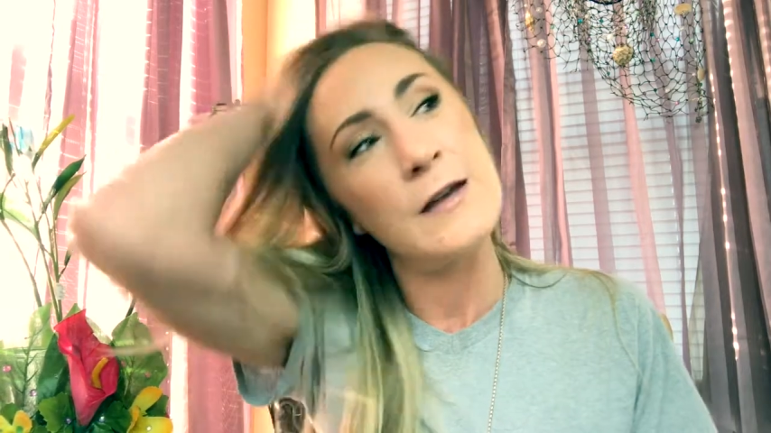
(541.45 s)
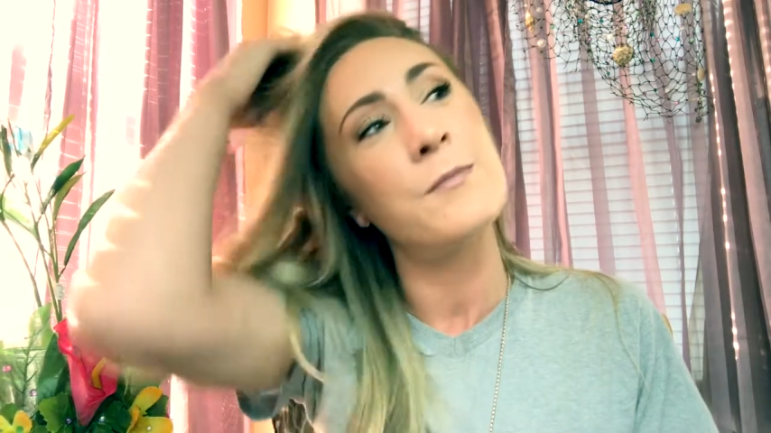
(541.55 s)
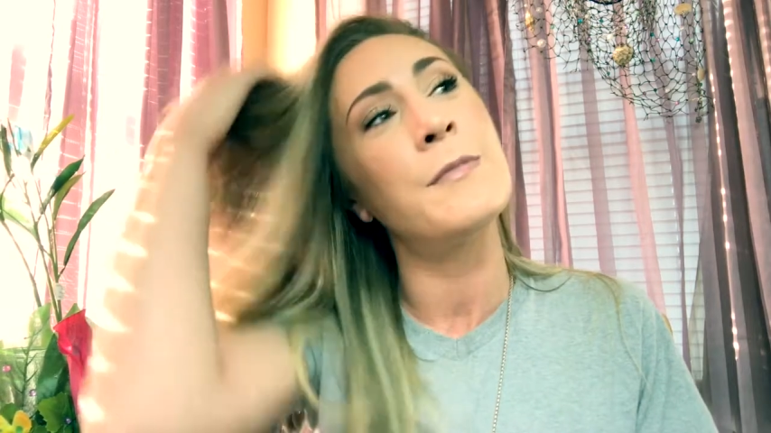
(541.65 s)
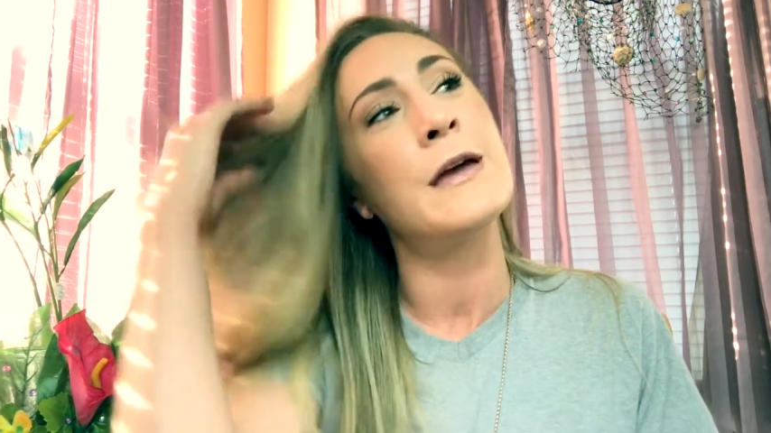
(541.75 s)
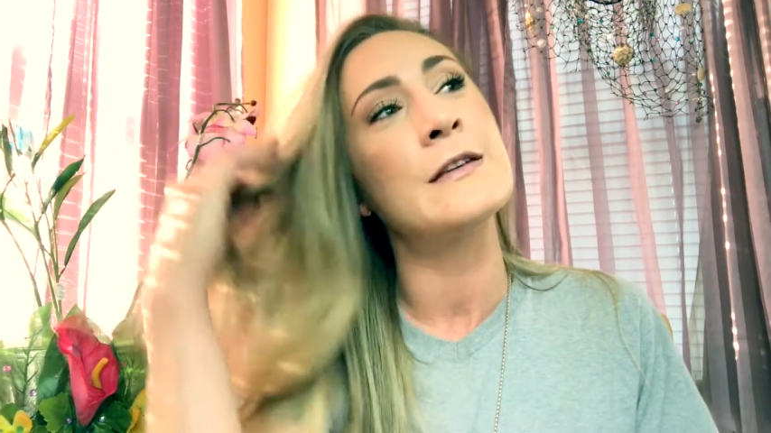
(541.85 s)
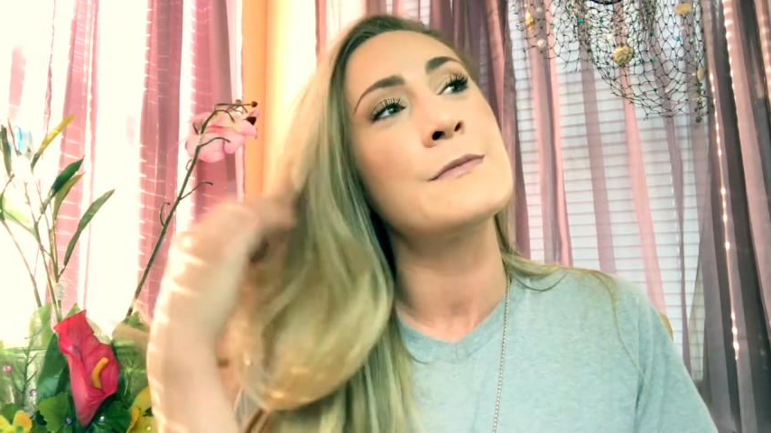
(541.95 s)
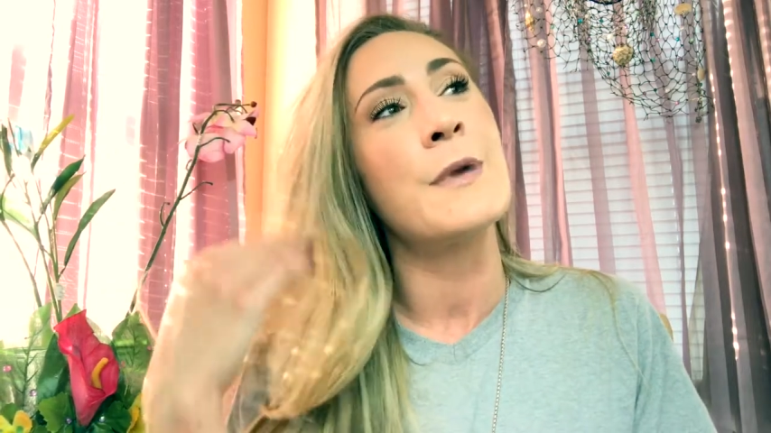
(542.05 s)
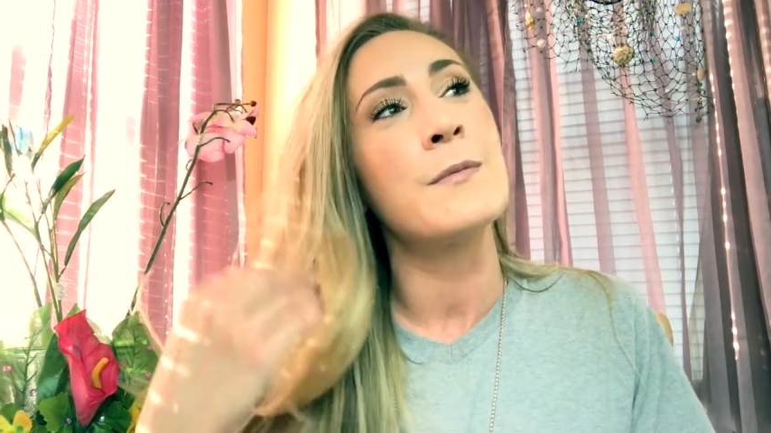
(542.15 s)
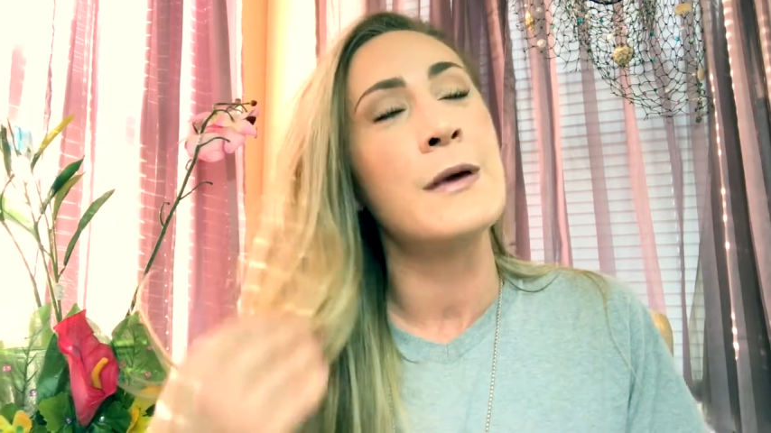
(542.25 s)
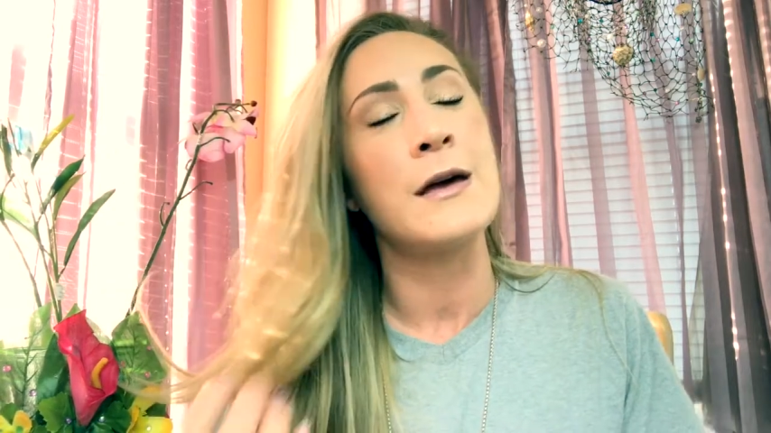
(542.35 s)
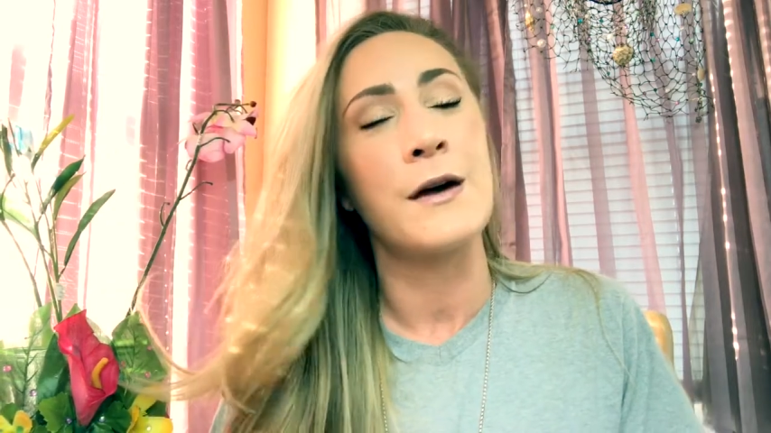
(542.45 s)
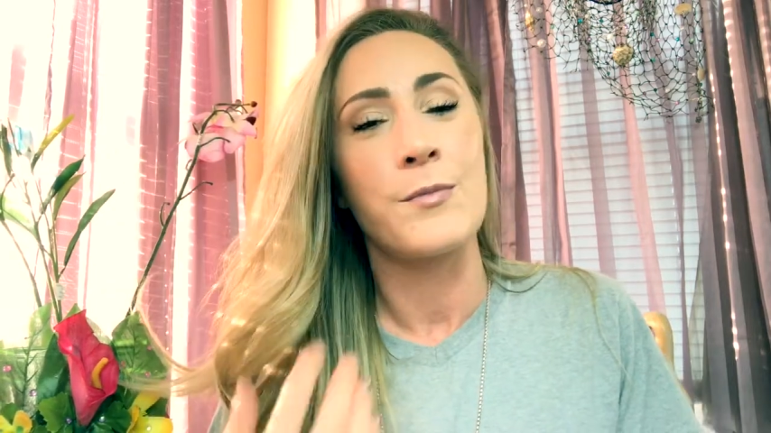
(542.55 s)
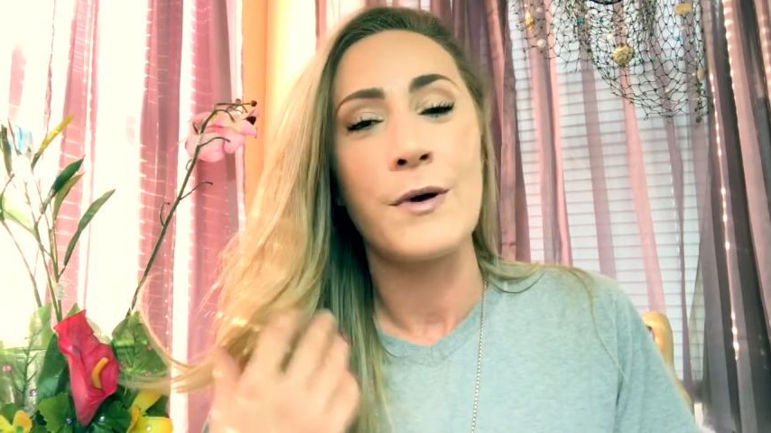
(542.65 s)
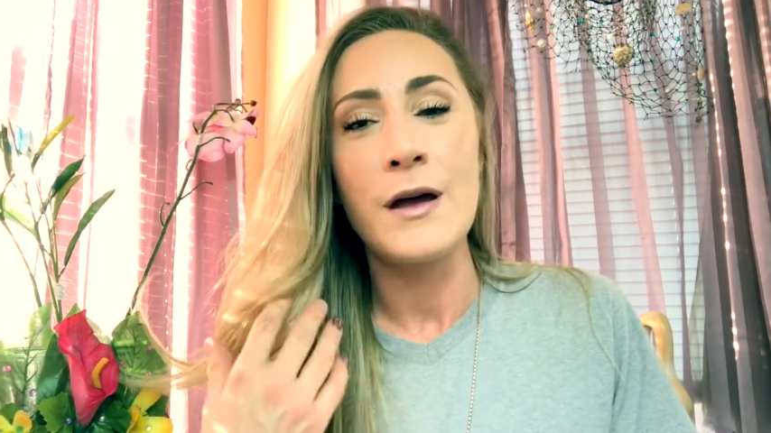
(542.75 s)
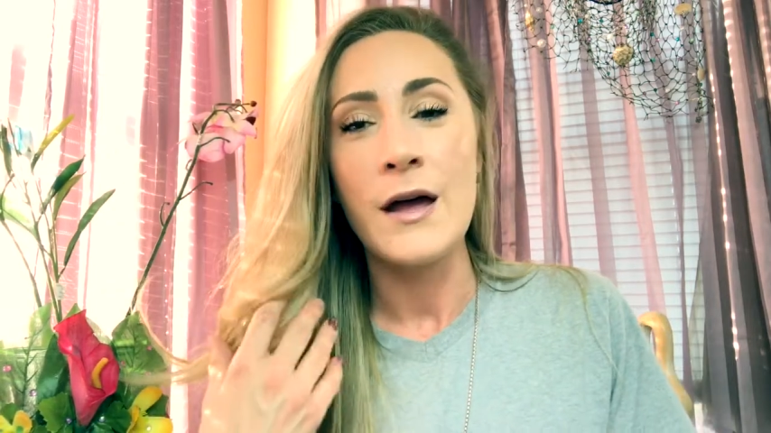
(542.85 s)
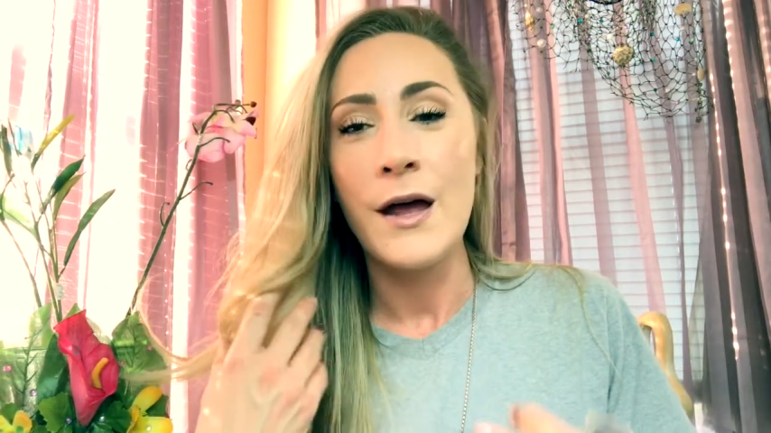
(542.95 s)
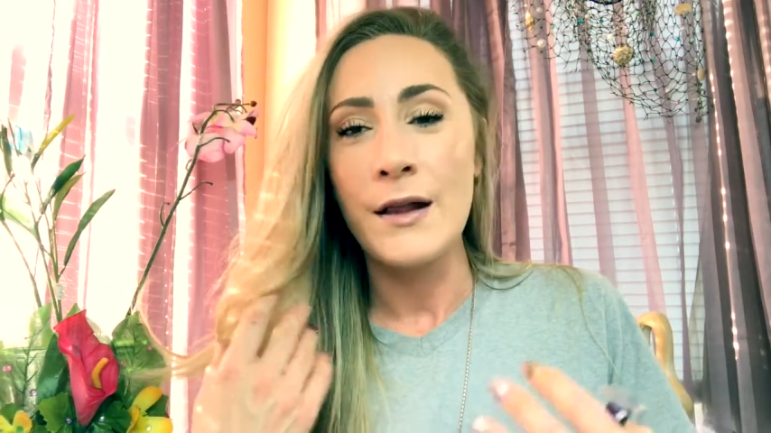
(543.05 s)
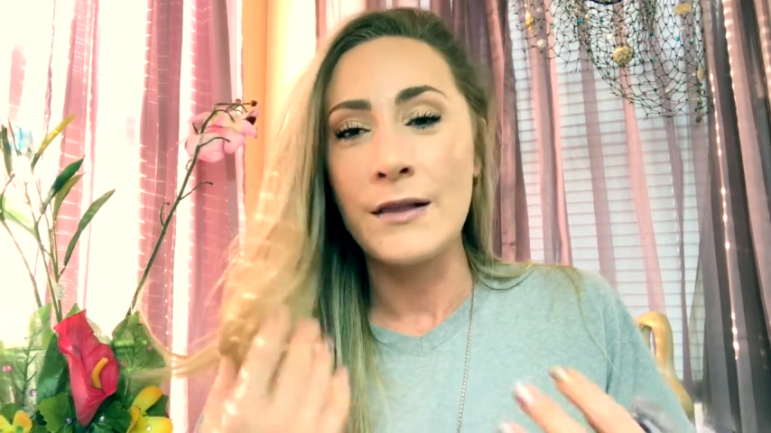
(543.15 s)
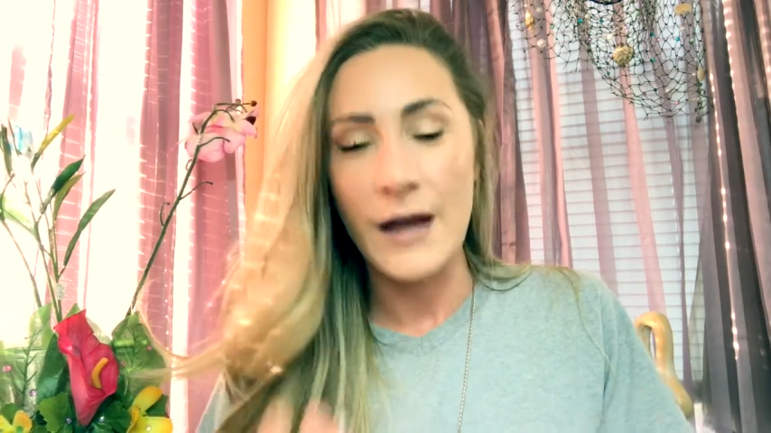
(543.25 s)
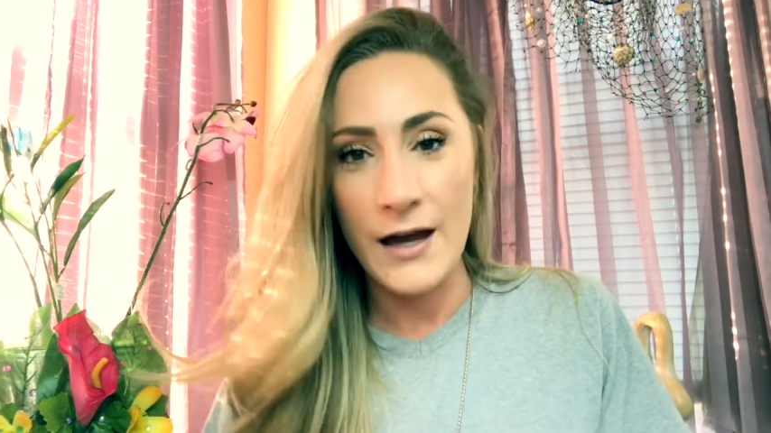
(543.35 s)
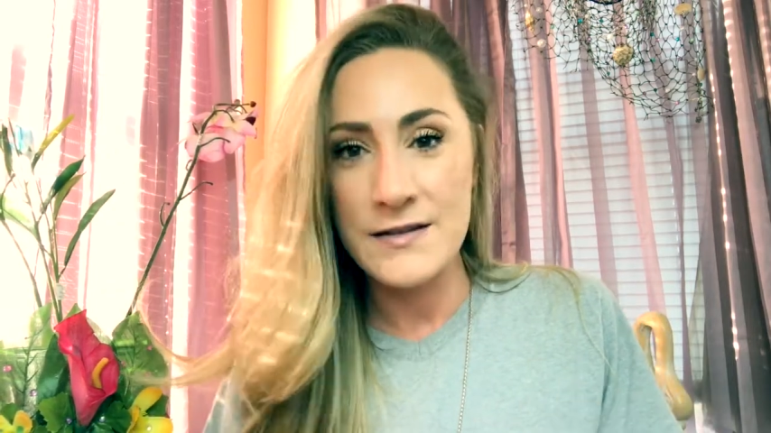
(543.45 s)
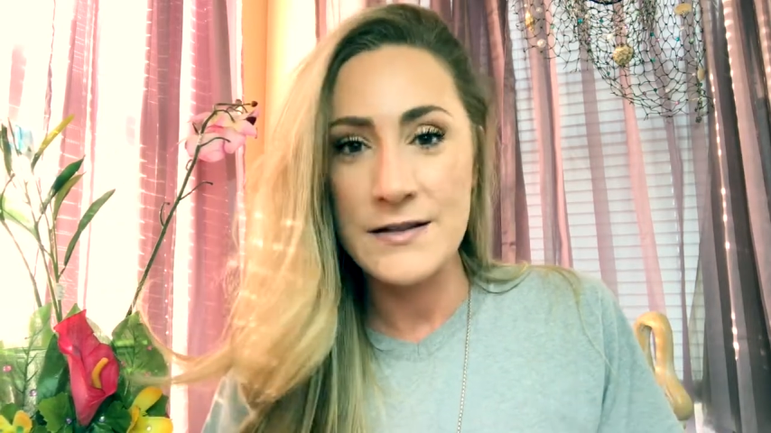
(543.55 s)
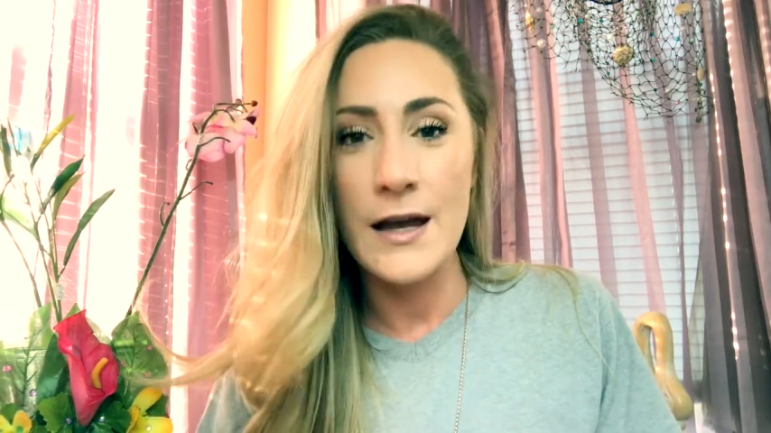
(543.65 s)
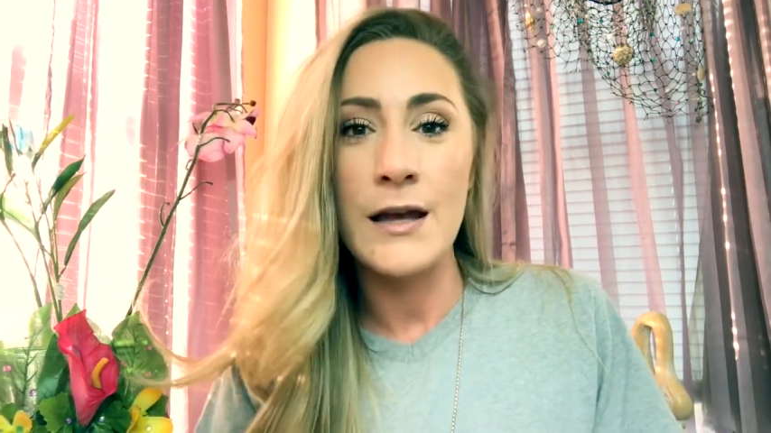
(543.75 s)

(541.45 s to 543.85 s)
it makes my makeup last